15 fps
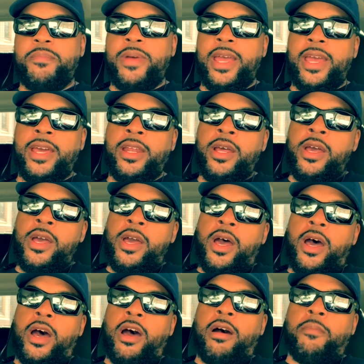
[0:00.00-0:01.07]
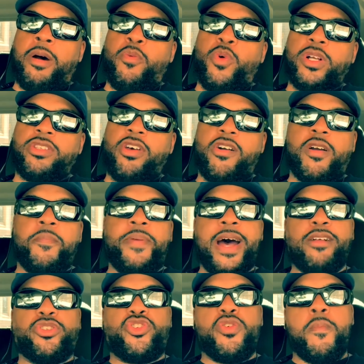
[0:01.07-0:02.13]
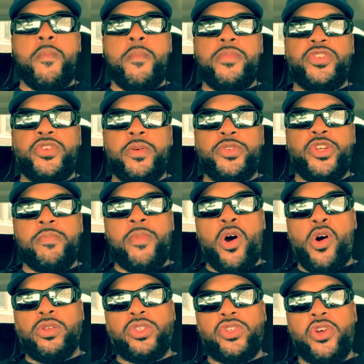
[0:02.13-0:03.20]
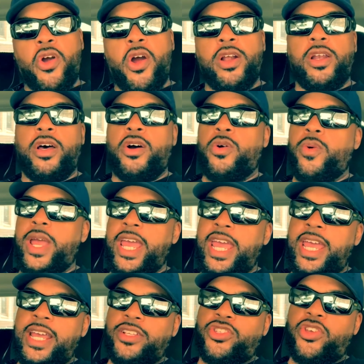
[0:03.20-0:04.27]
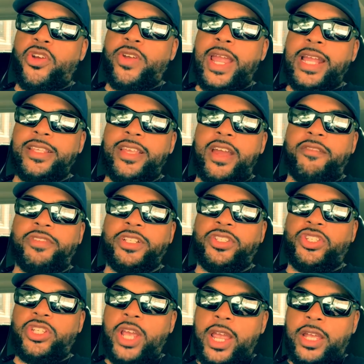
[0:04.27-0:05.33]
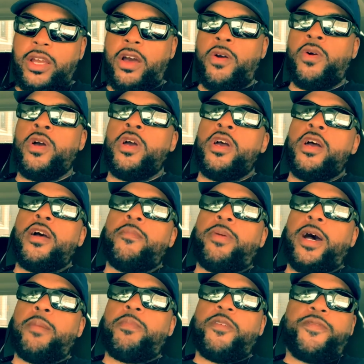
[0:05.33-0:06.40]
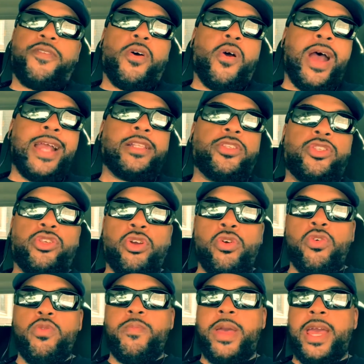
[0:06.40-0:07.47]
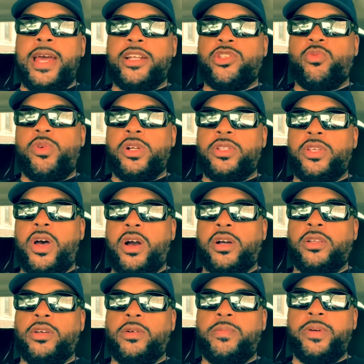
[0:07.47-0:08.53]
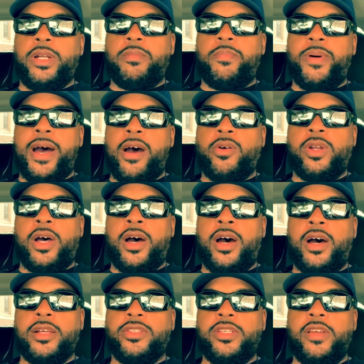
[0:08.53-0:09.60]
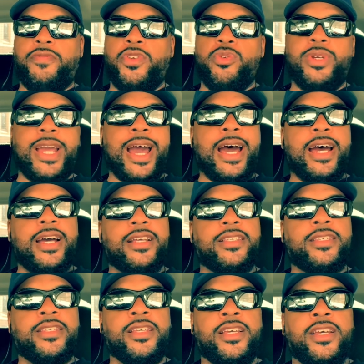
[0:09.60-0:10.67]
man. I want to talk about Jermall Charlo and Sergey Derevchenko. But before I do, man, I just want to talk a little bit about, see if you guys